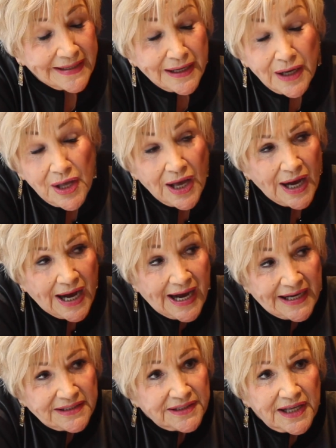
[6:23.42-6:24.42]
Yeah,
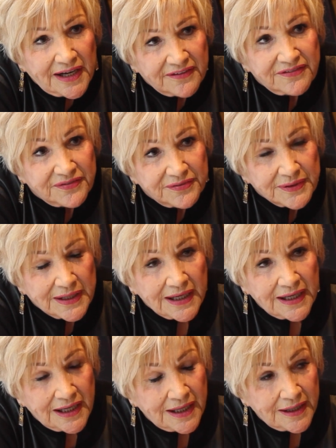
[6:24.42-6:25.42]
I love
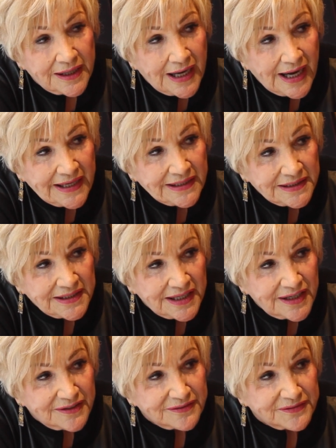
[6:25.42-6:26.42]
uh, I
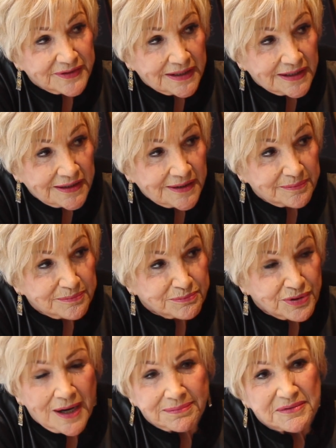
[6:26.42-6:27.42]
love um,
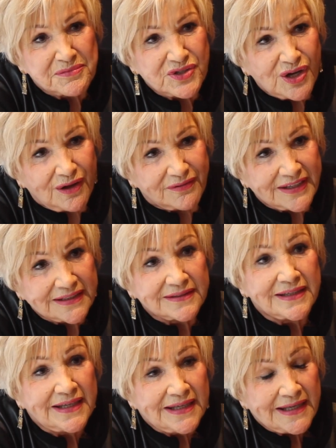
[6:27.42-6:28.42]
problem solving,
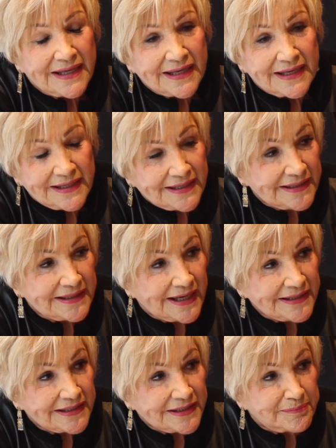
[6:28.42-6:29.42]
mm-hmm. and
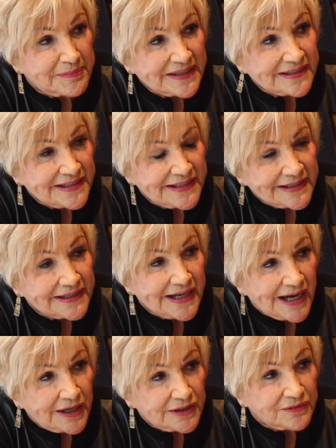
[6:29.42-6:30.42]
I get a big kick
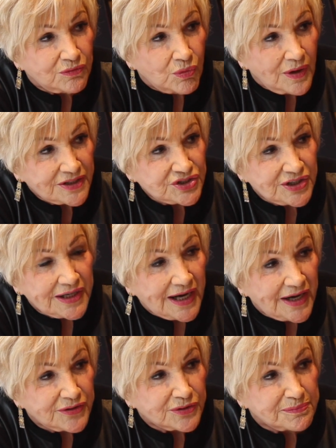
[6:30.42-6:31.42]
out of watching
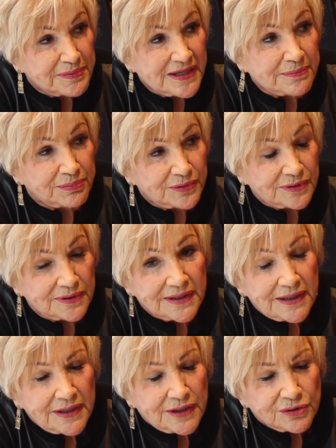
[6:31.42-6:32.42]
other people
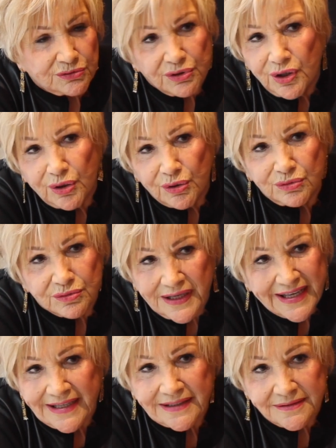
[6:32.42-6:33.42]
grow
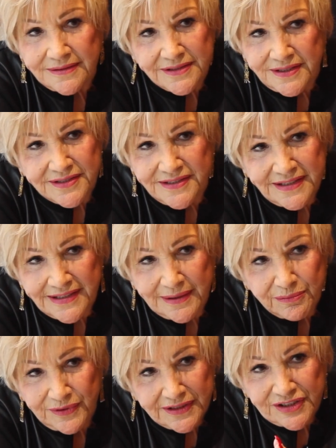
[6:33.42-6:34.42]
and to see
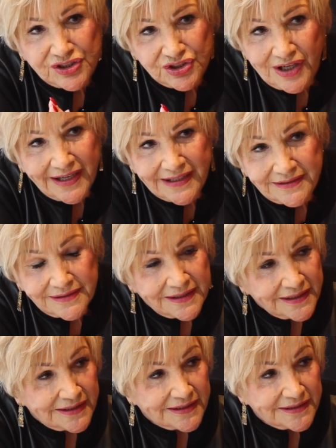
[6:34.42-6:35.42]
them really shine.
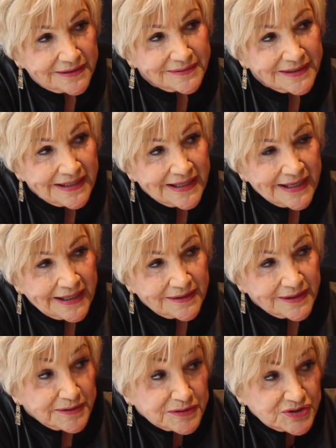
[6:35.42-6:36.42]
Uh,
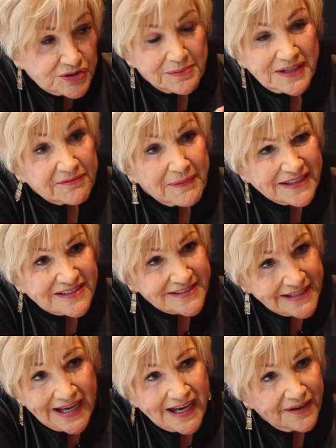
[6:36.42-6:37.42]
and so many of my
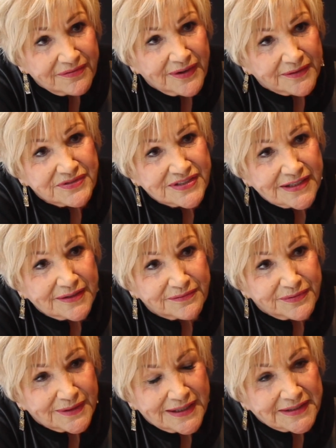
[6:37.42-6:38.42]
staff I've seen
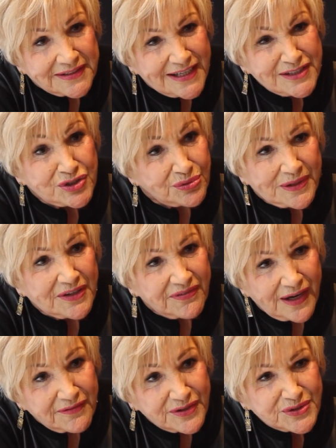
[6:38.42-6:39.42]
for like the last
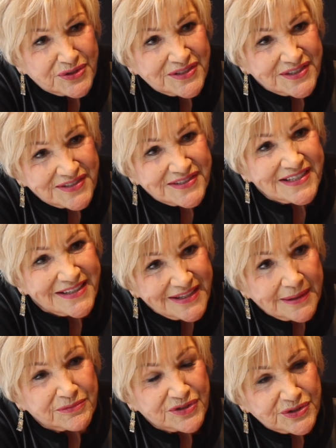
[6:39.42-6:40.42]
twenty-five years, and to see
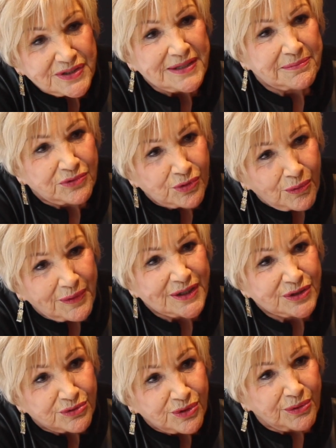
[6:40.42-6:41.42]
them just keep growing
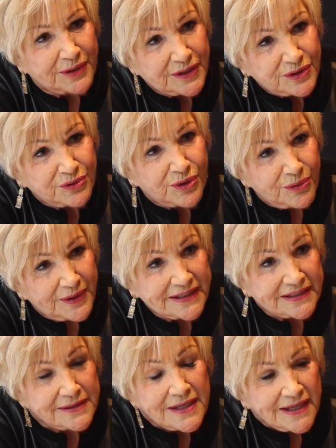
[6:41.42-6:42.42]
and growing and
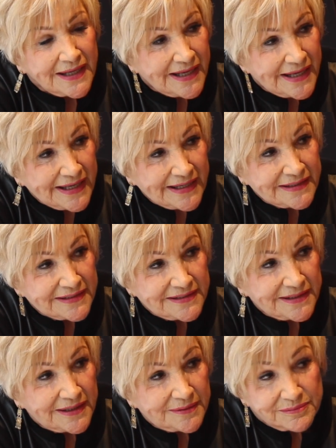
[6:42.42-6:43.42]
growing and
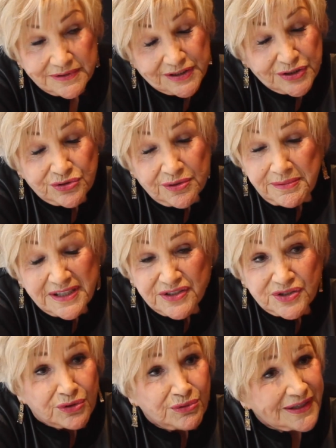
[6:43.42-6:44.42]
and um, contributing
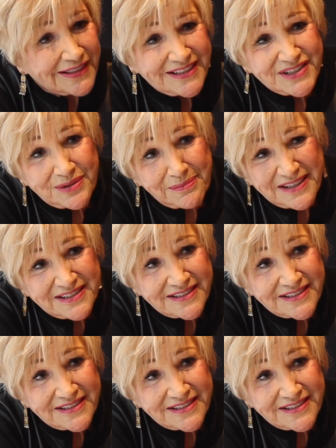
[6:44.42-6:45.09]
so greatly to my